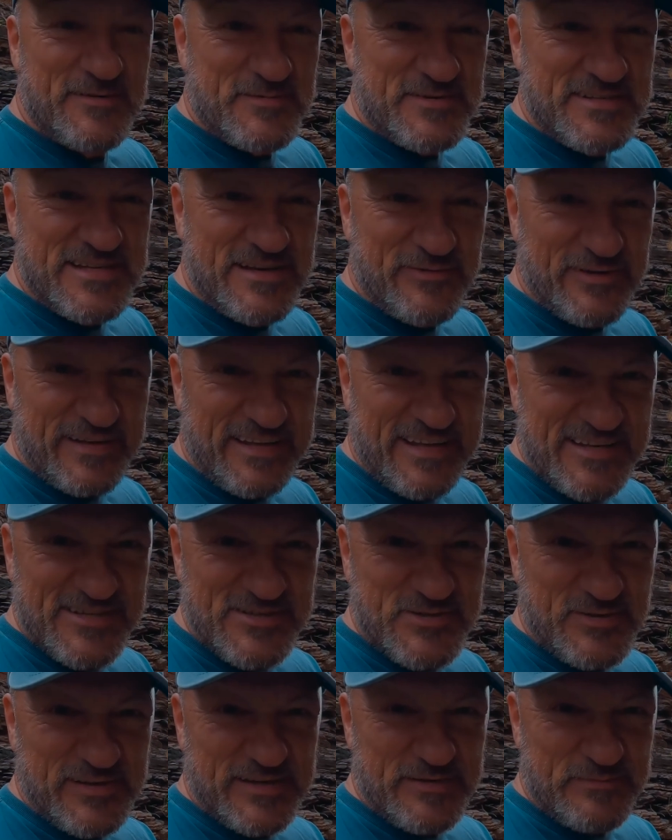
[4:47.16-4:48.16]
see if we can get a
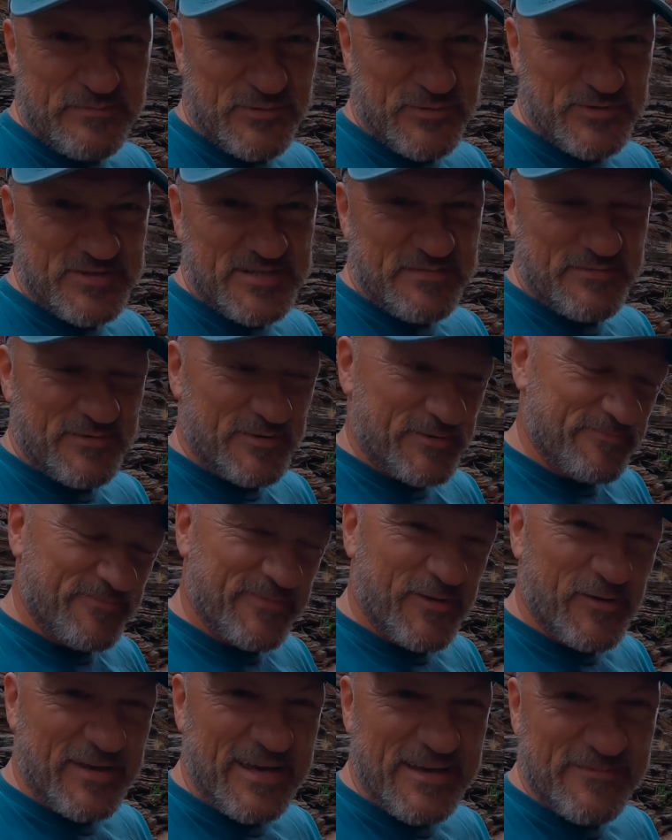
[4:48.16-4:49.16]
shot here of portrait mode.
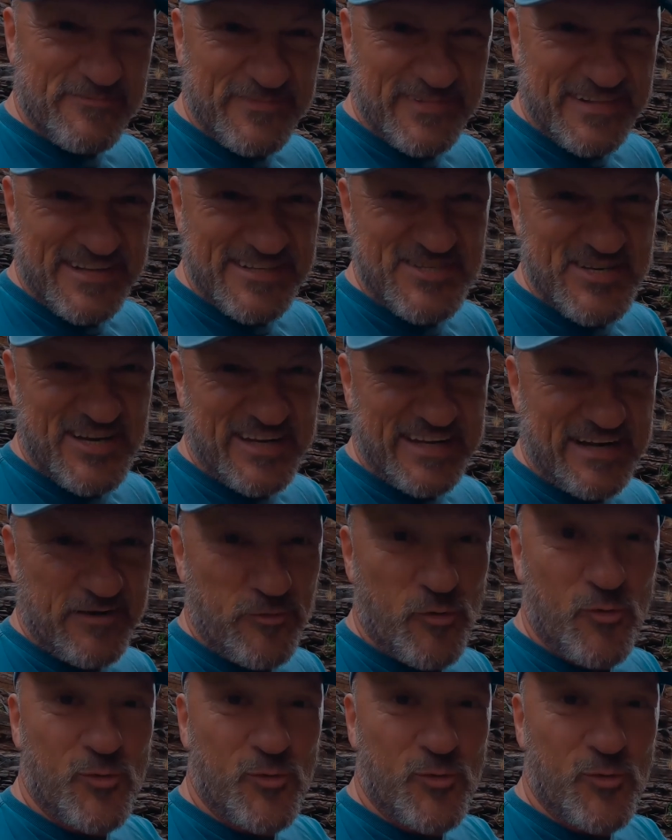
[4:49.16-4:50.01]
Okay, let's check it out.